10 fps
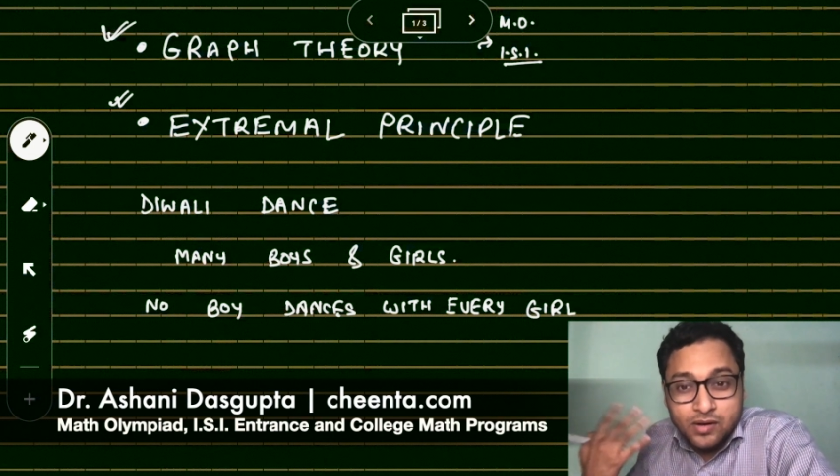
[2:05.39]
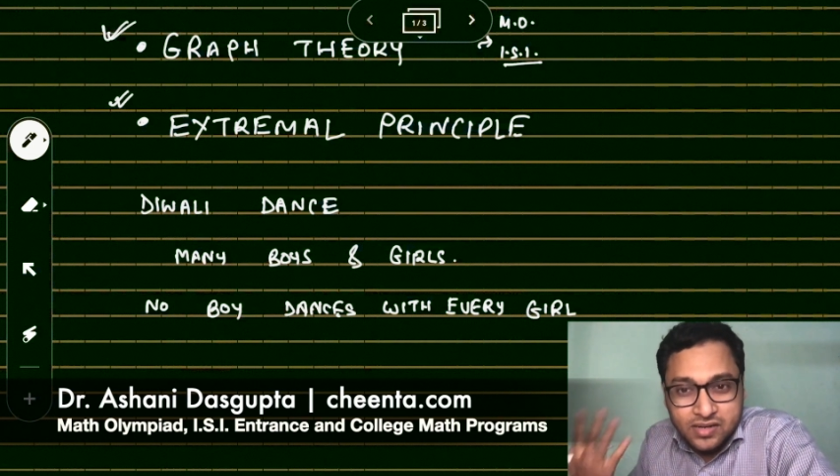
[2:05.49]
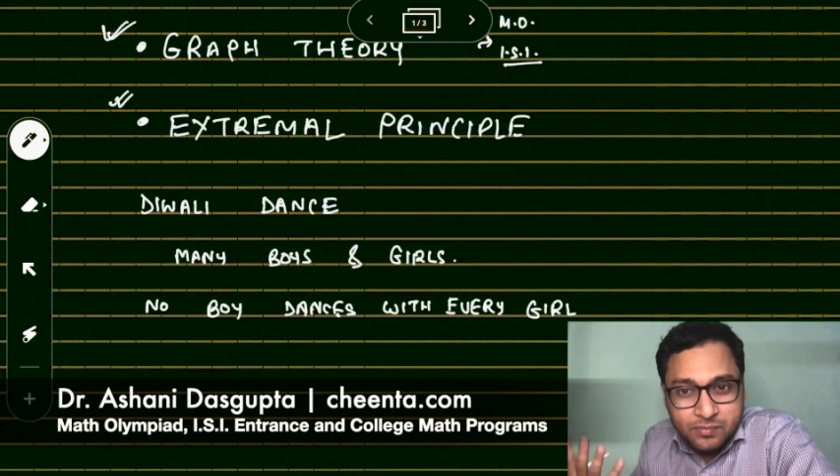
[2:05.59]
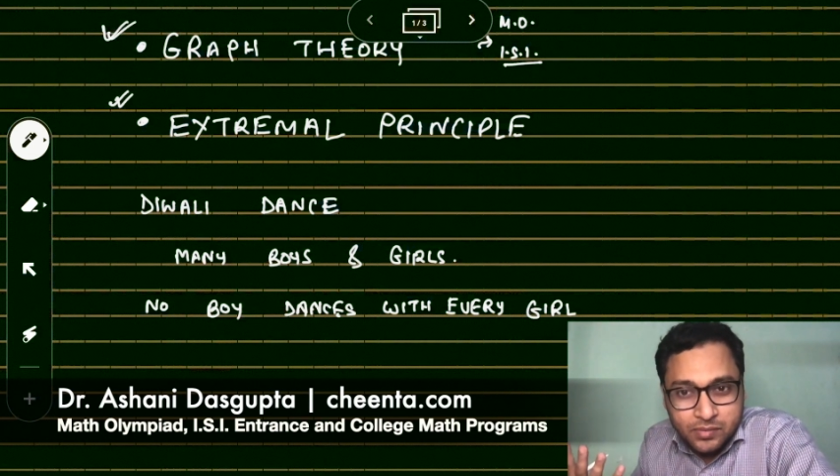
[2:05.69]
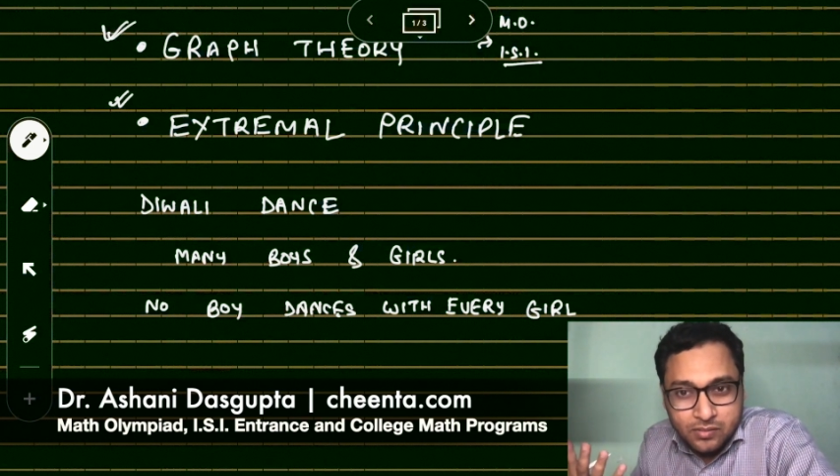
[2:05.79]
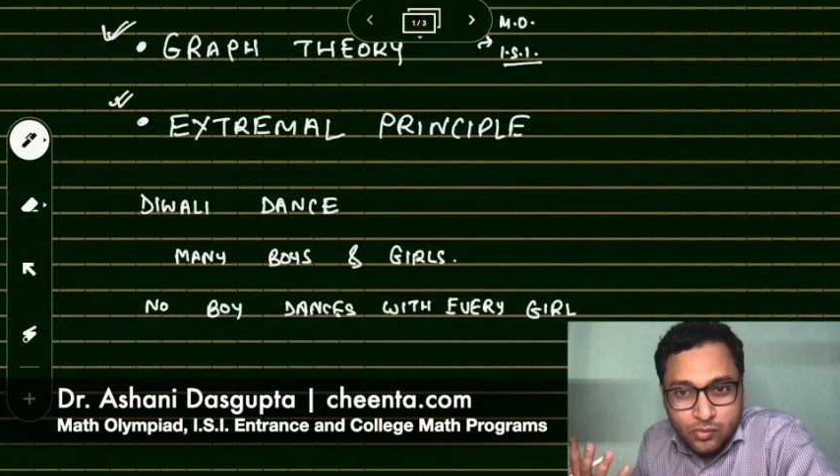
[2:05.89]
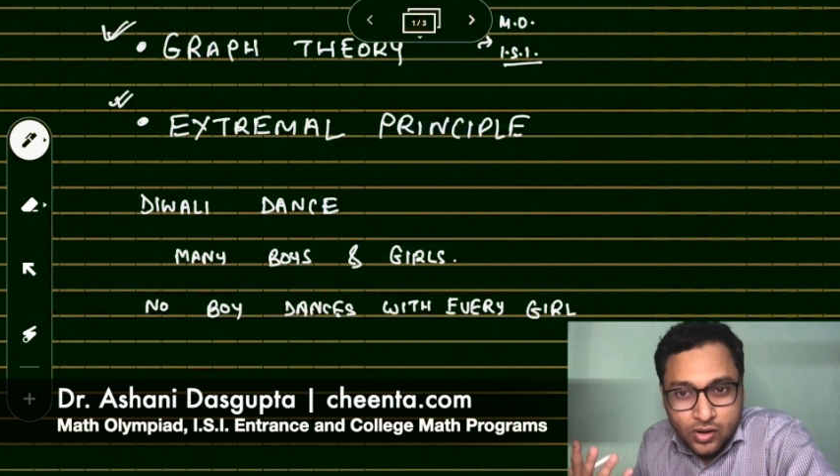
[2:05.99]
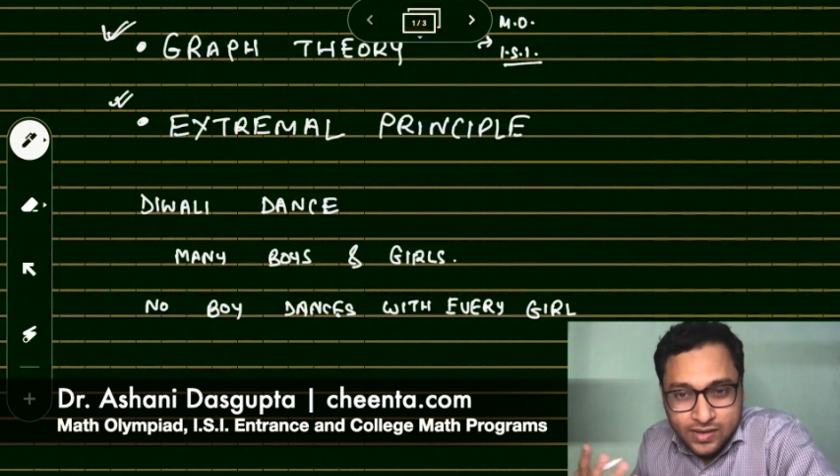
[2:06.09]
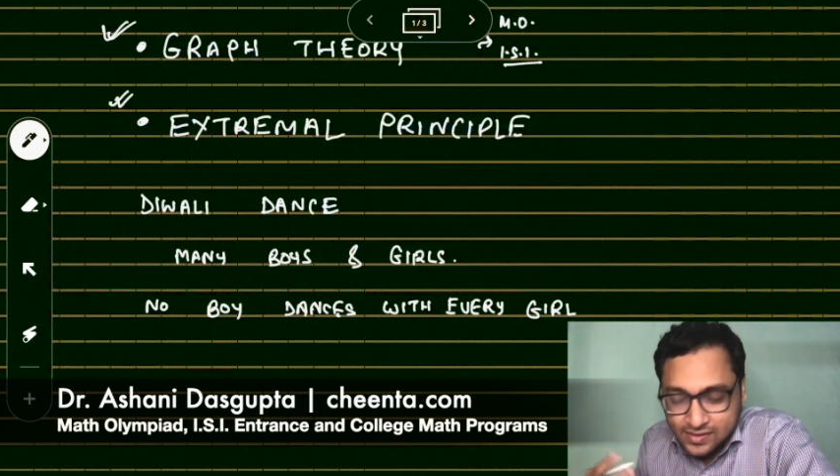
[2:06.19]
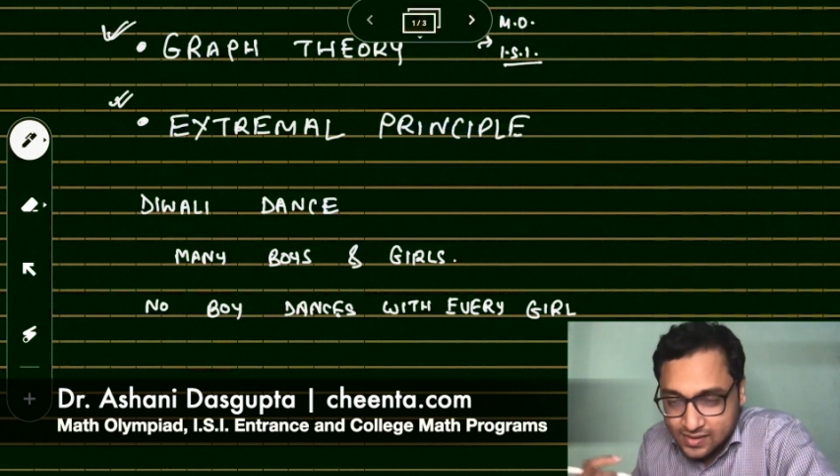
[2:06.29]
multiple
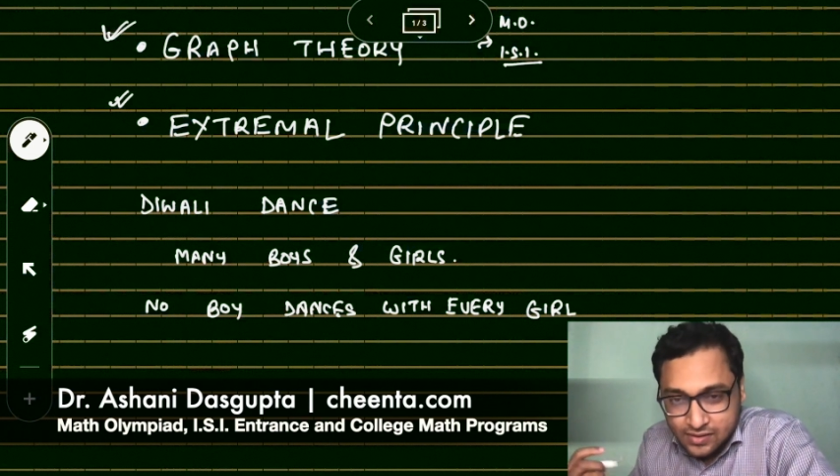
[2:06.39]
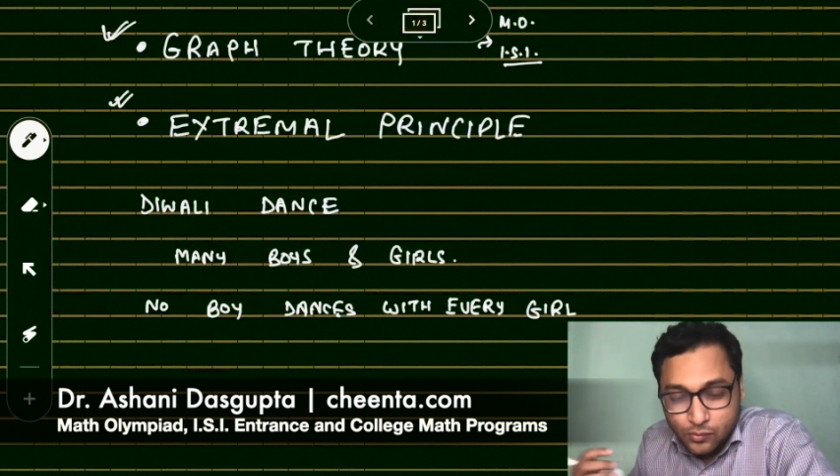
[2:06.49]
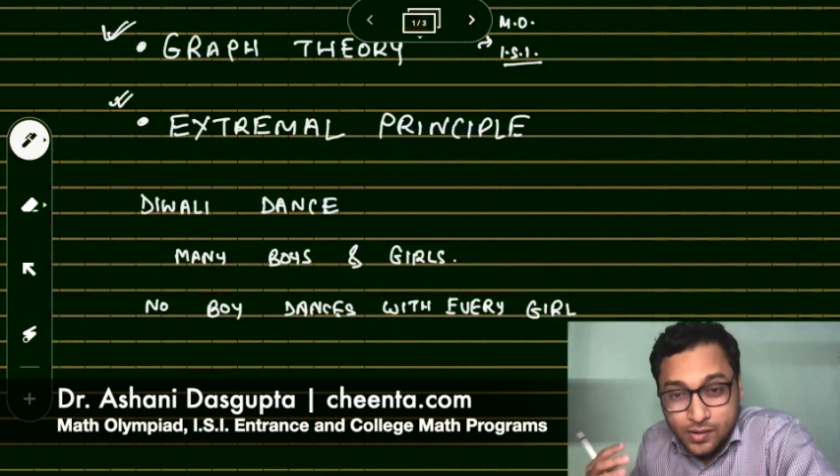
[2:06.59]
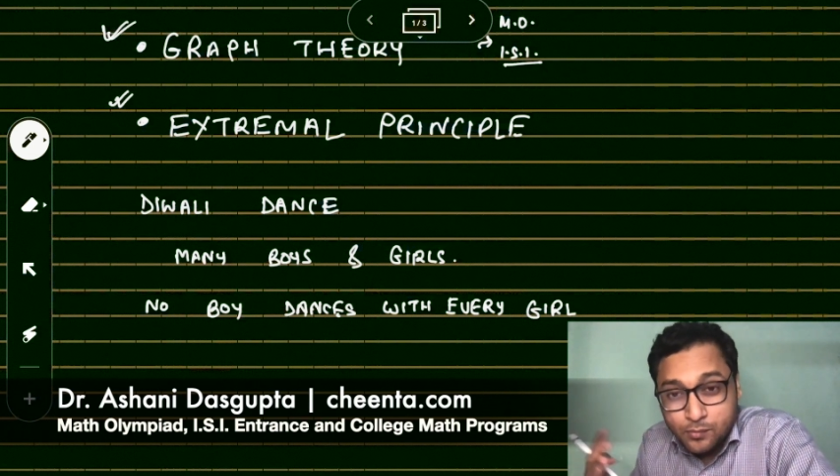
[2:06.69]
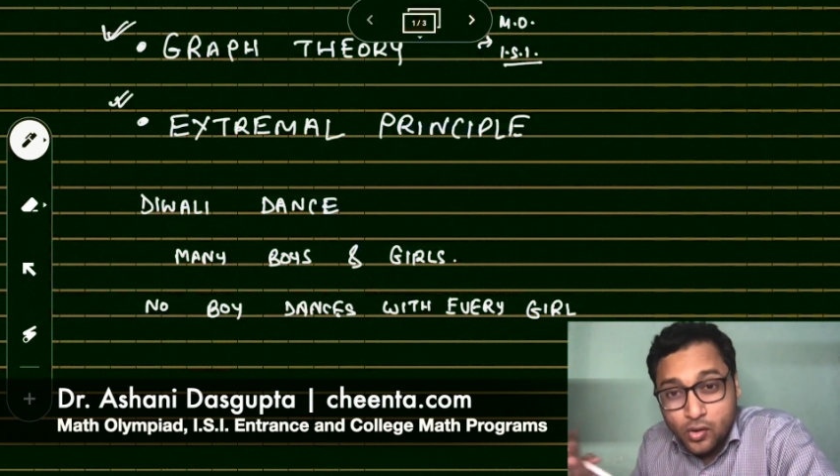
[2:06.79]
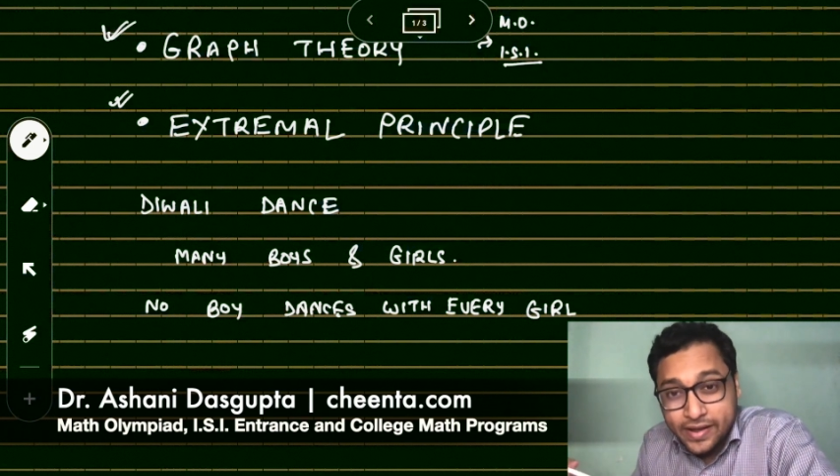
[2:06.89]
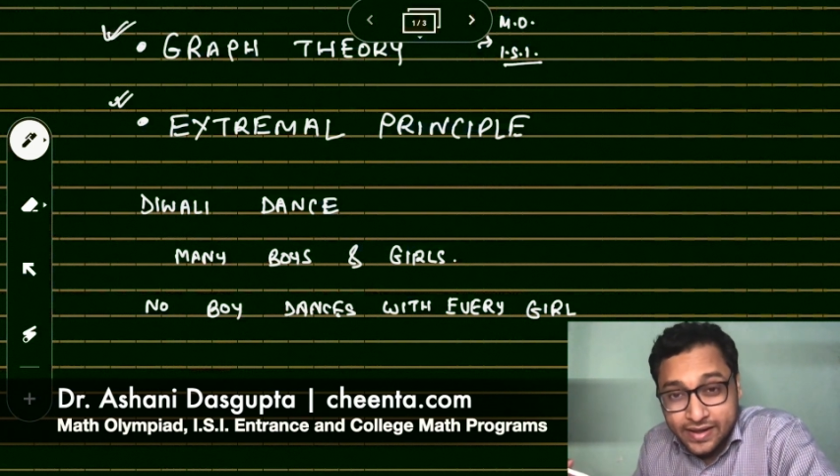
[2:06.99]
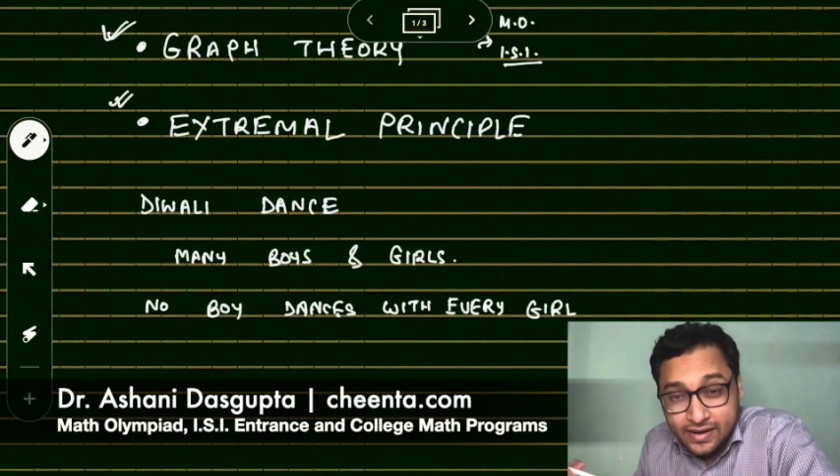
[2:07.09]
boys and one boy